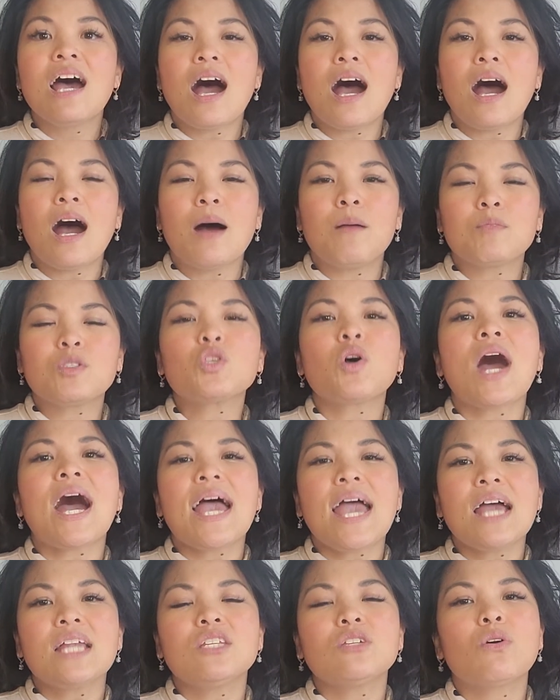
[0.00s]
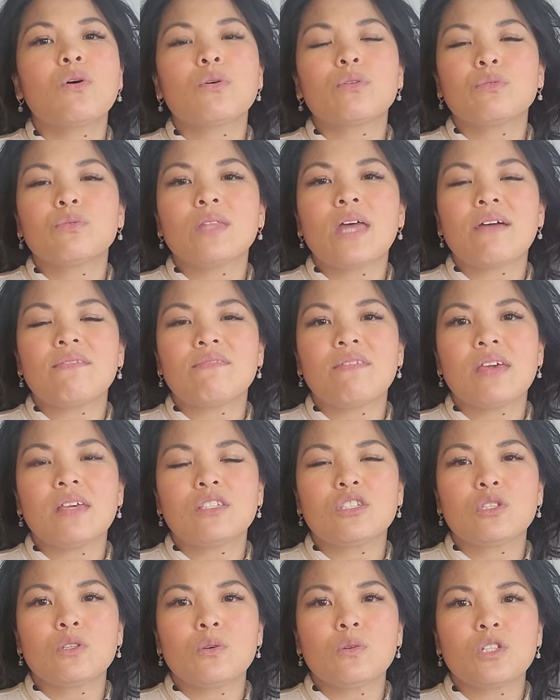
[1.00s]
um, so i had to go through that
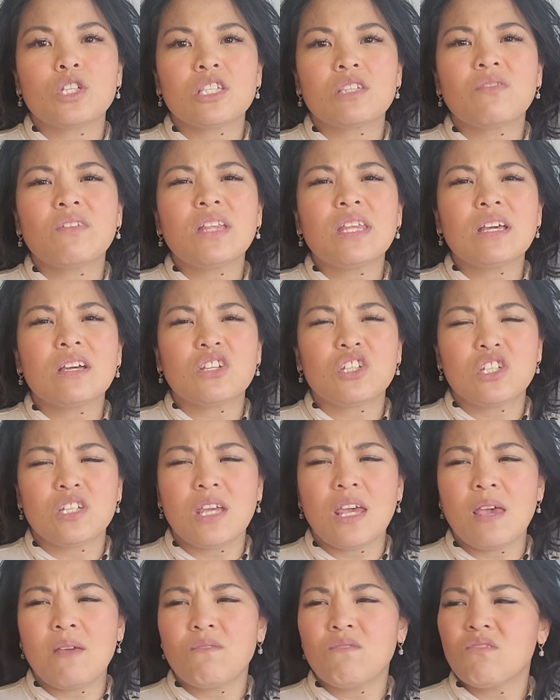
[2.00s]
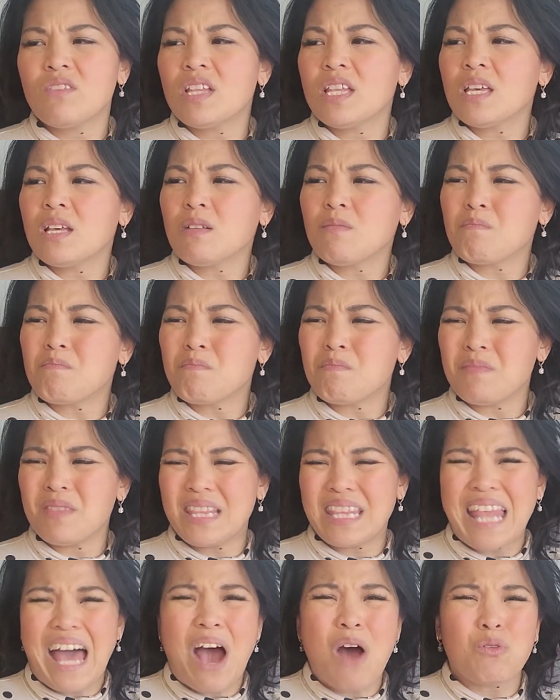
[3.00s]
phase too just feeling ashamed feeling
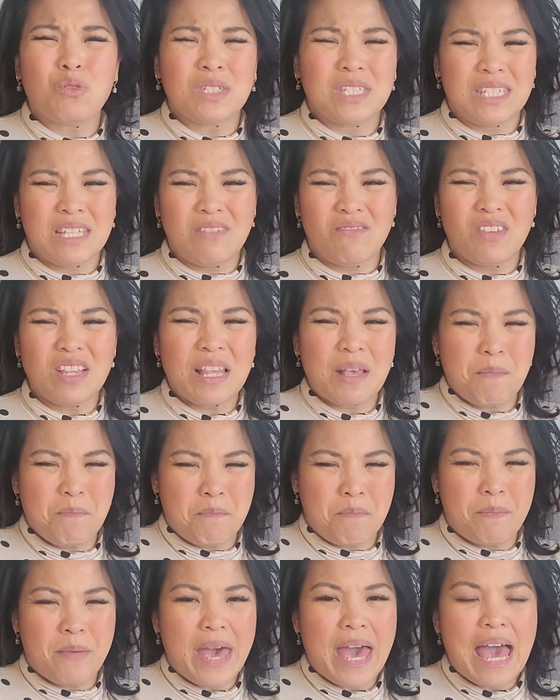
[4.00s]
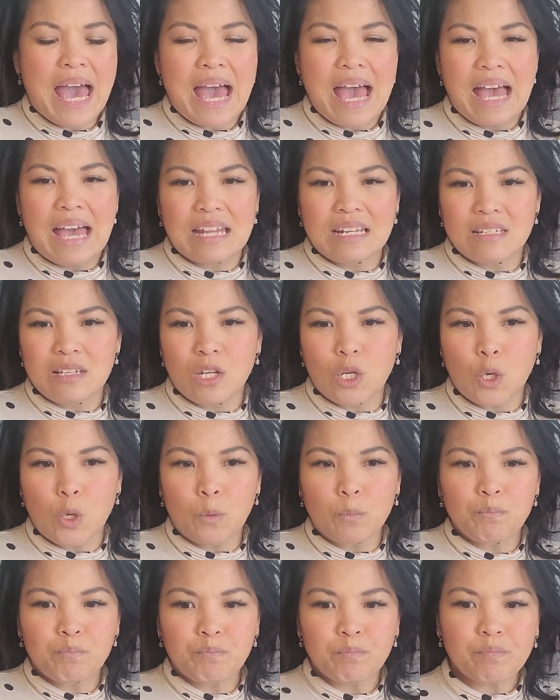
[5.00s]
lousy feeling bad you
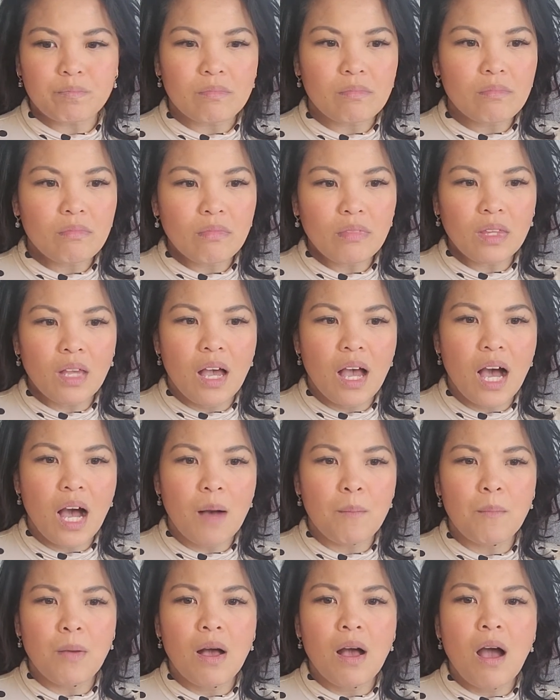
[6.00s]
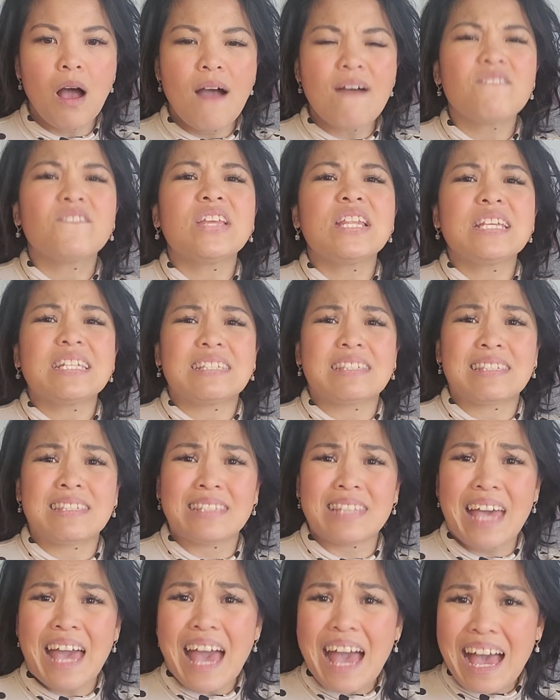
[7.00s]
know um, feeling
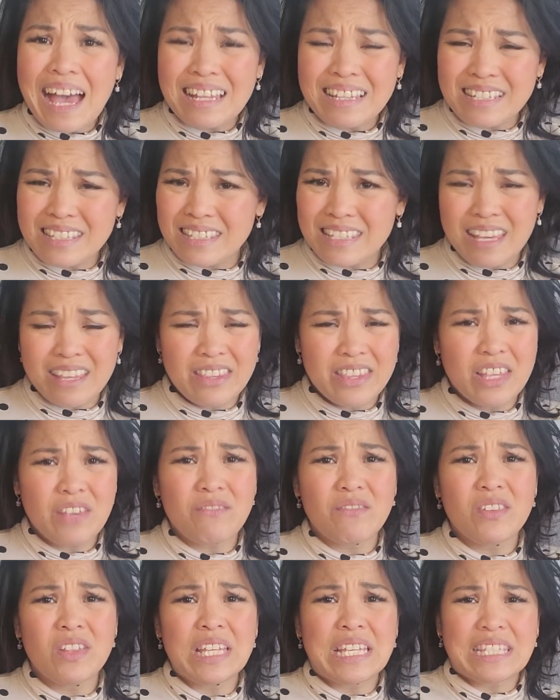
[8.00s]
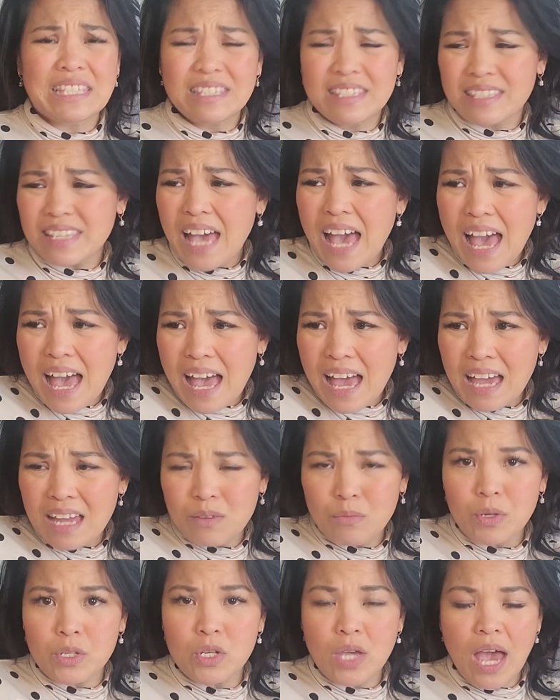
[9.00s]
sad that's the other thing feeling
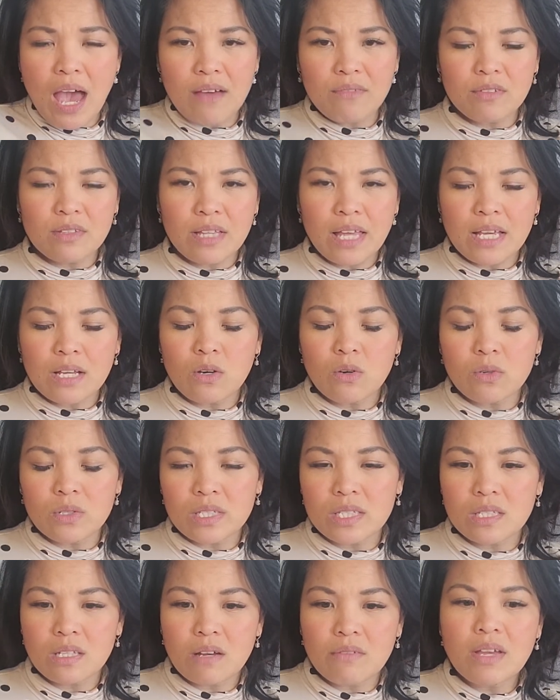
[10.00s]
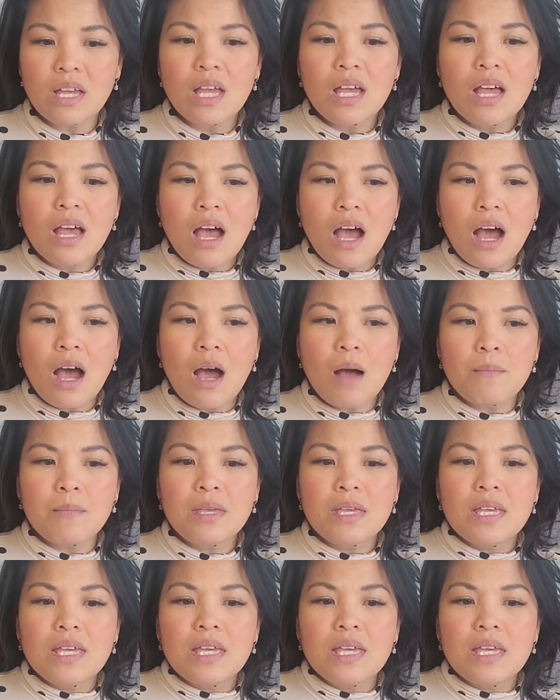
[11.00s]
sad when you have to let go of stuff um,